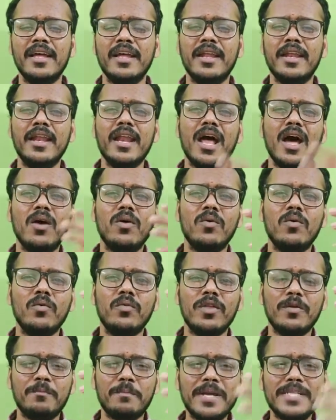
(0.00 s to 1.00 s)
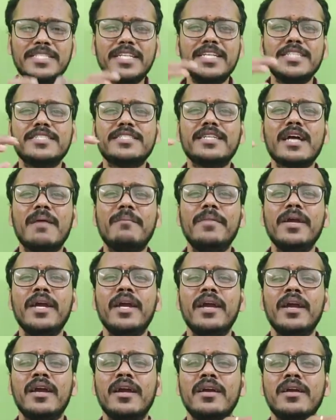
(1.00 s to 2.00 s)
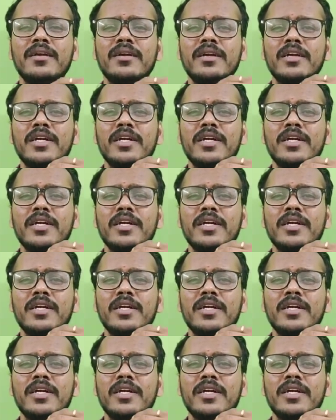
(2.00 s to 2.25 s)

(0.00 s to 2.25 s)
Now the patient is coming